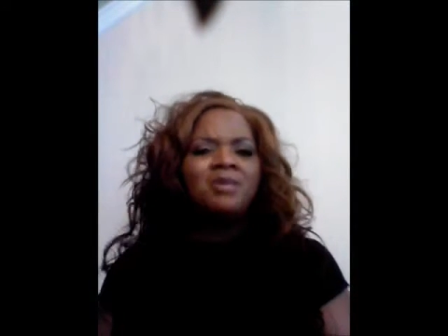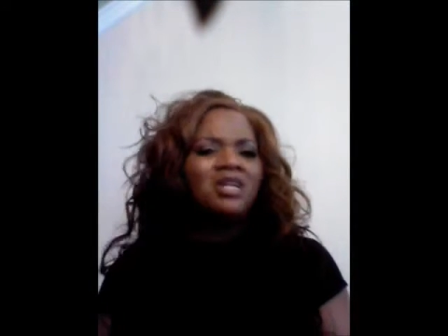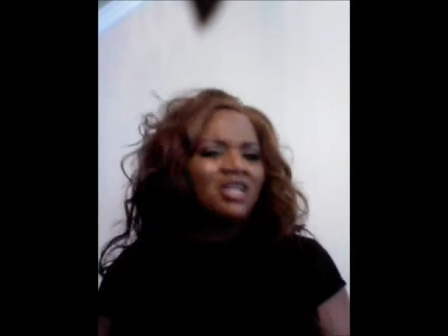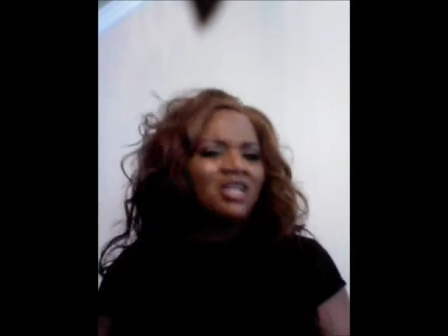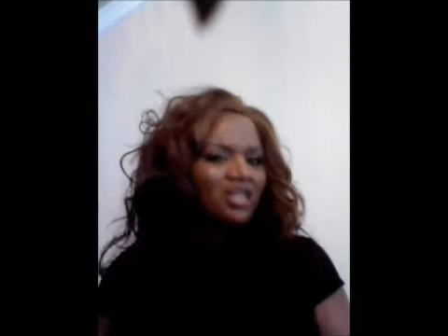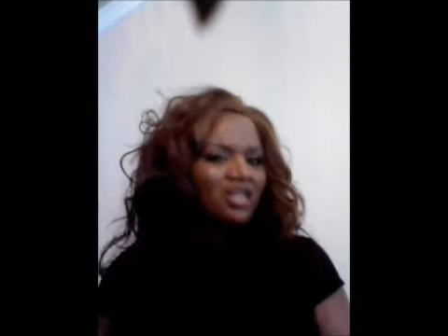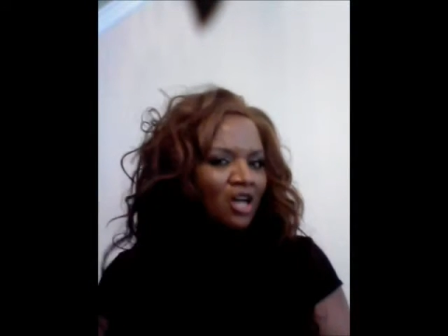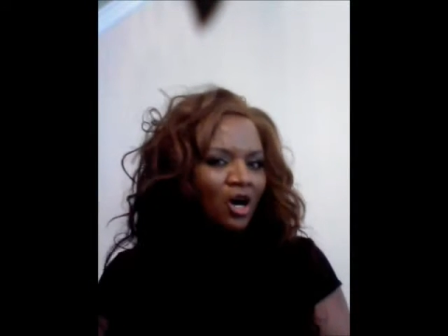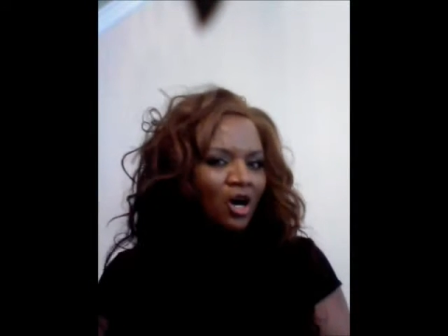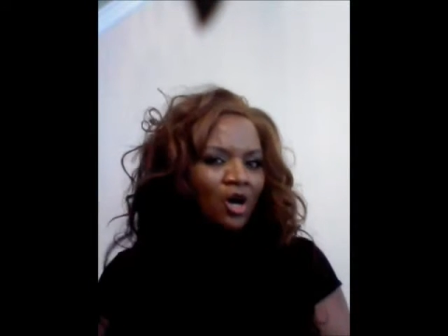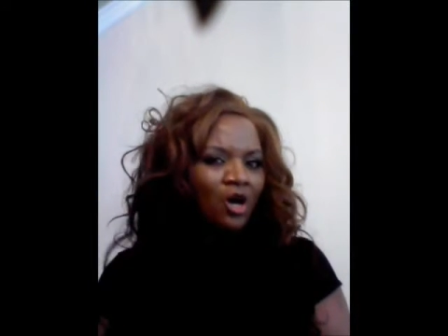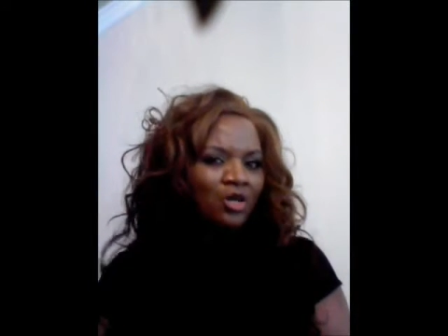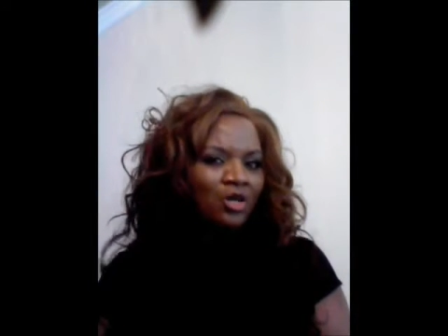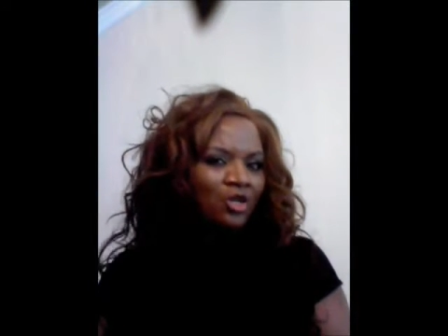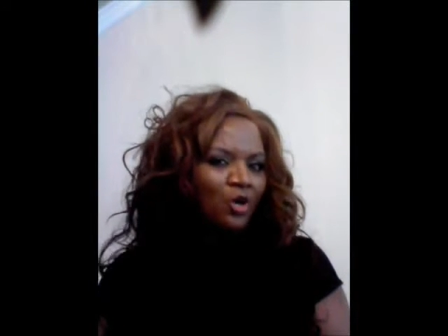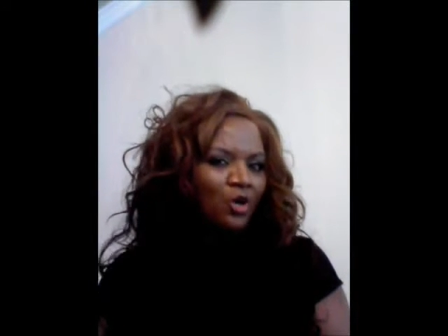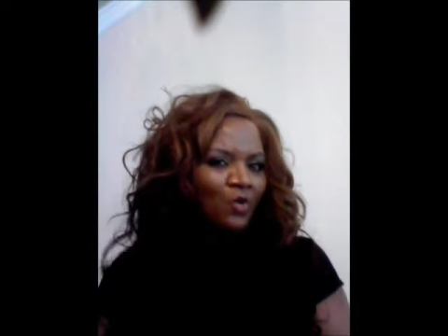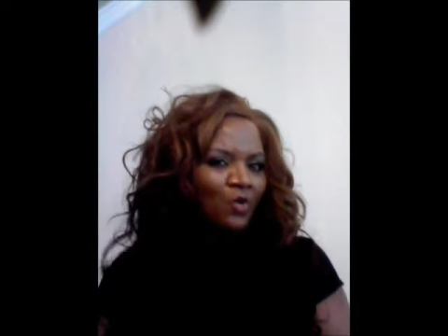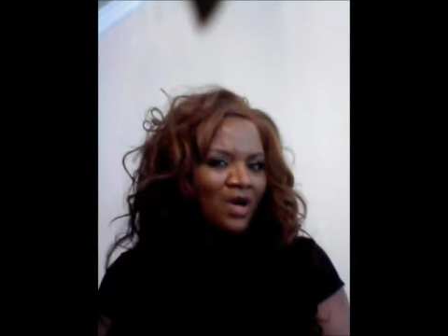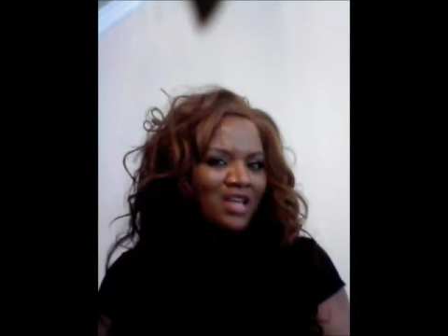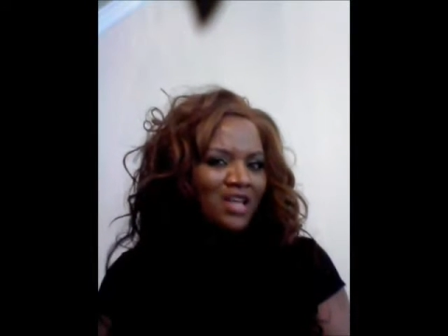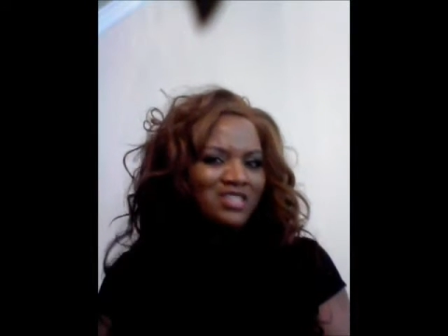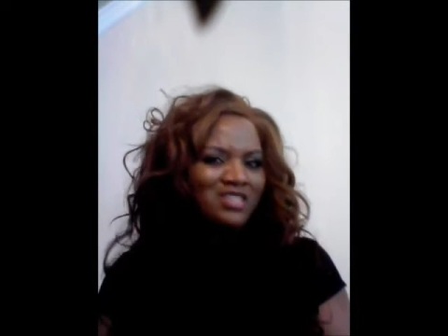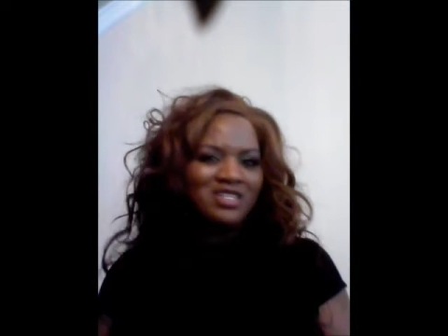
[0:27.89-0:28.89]
but in all
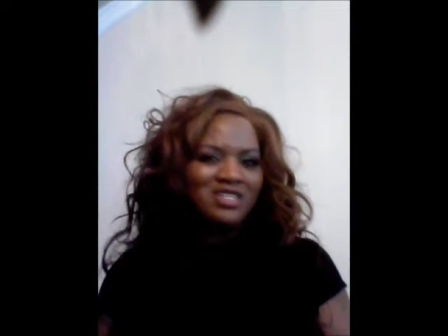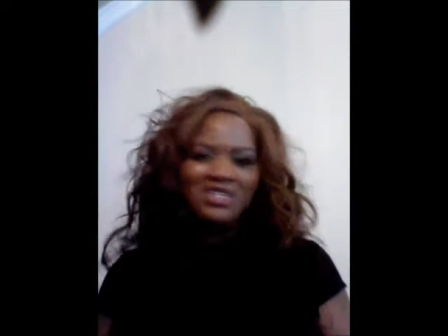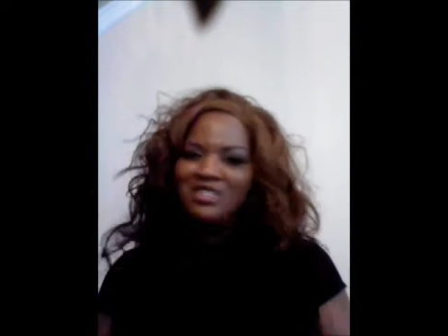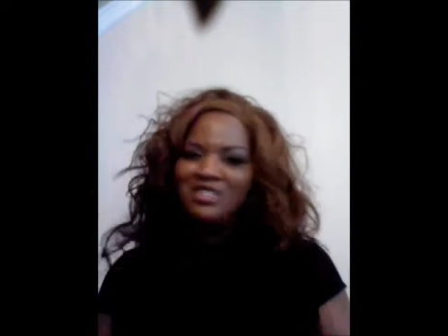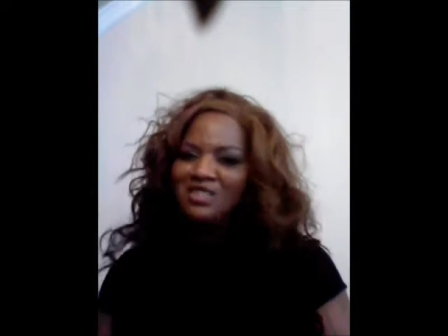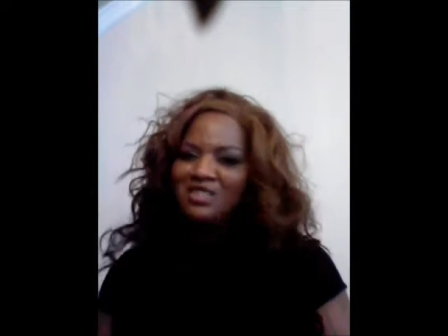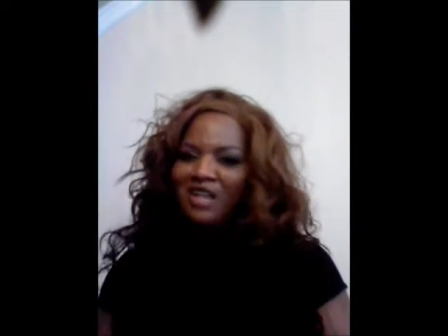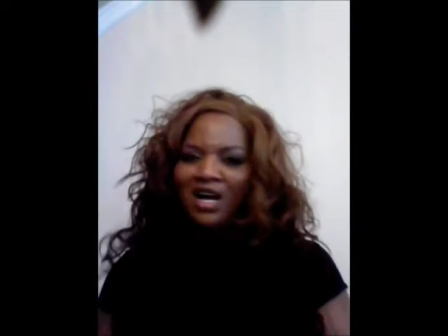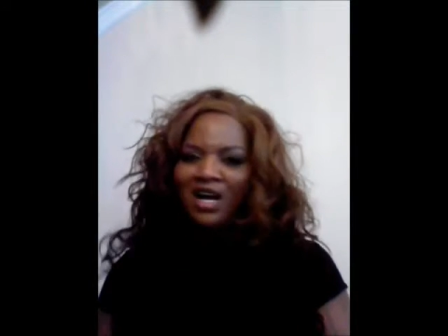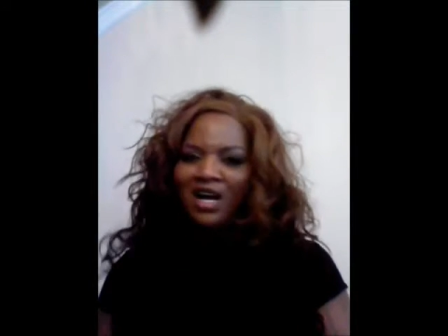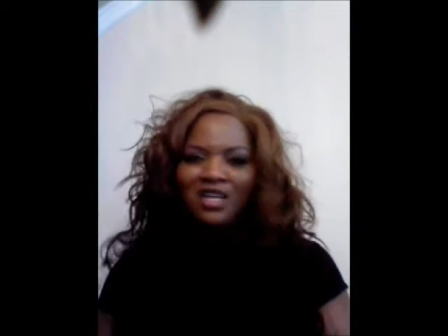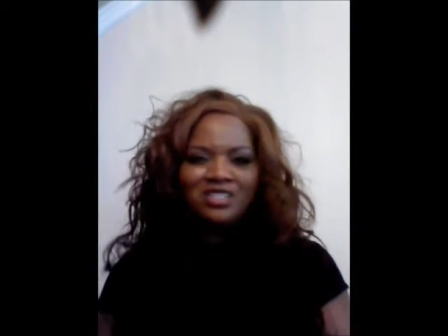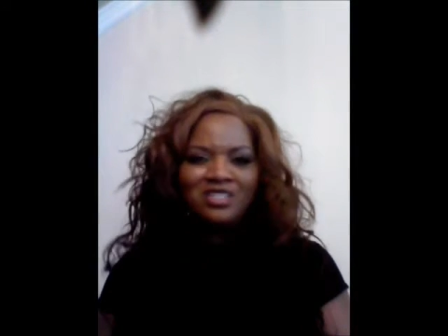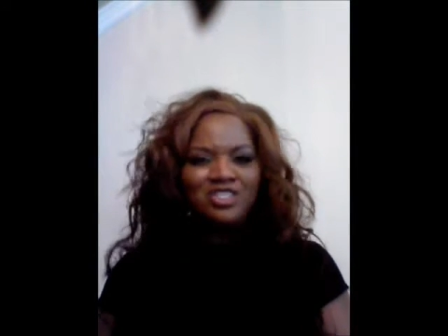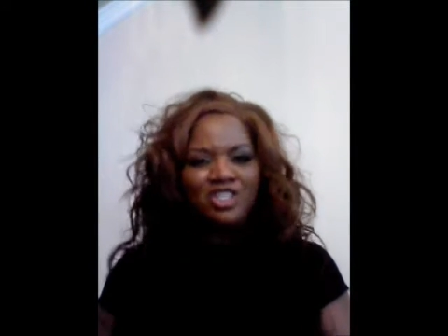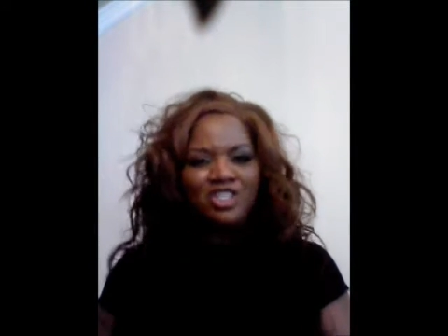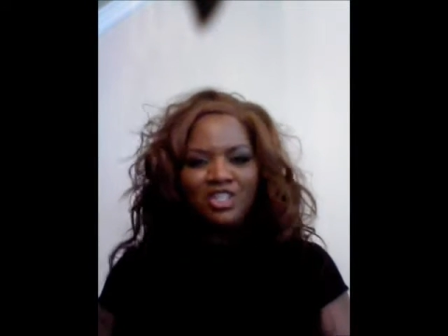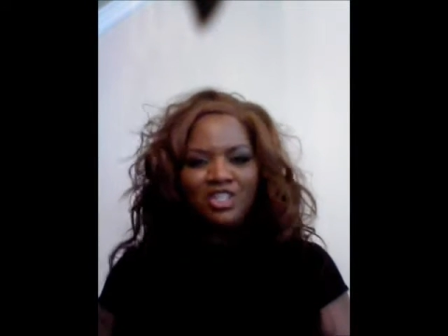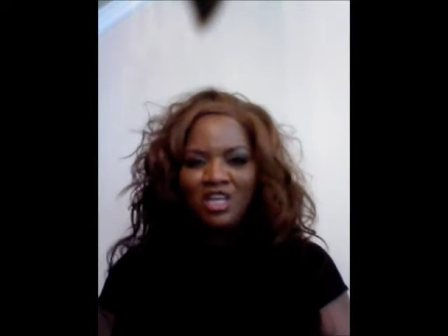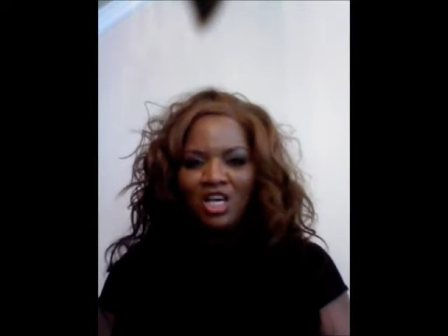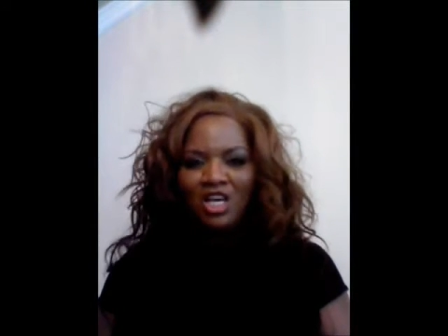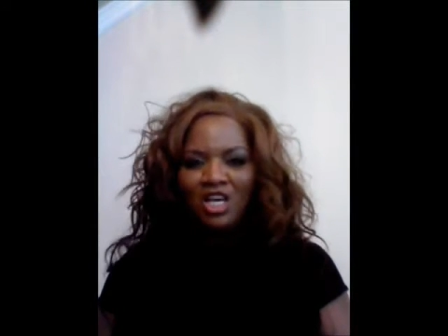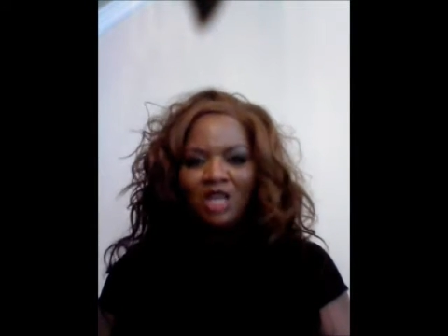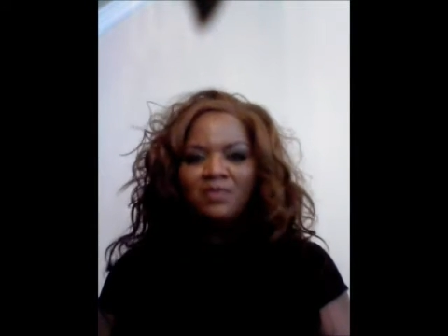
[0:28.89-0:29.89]
your ways
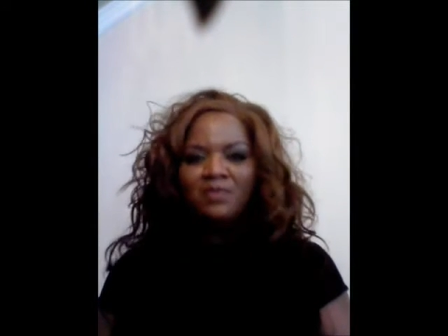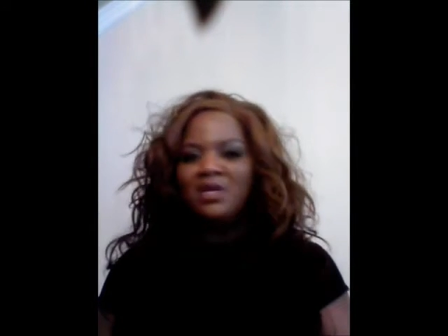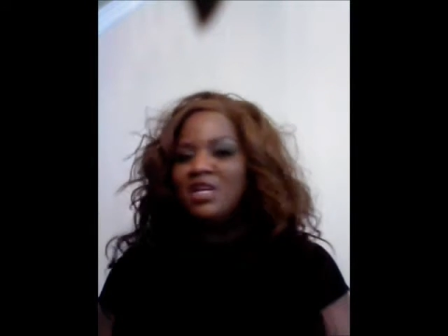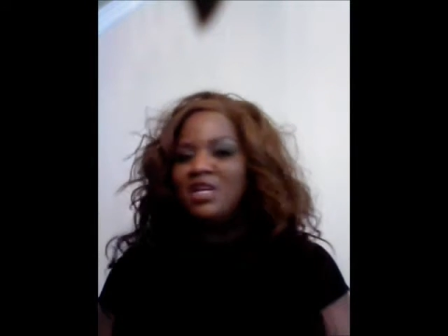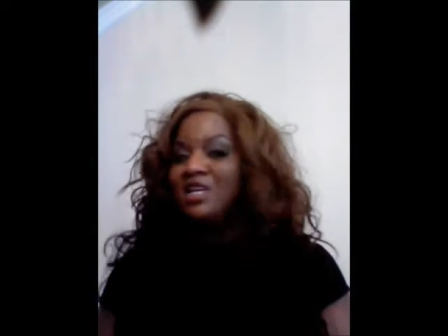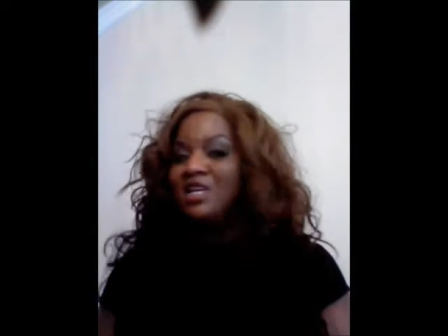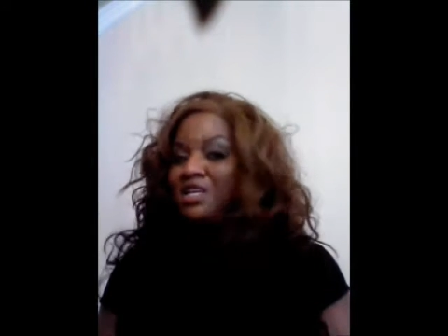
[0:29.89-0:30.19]
acknowledging him,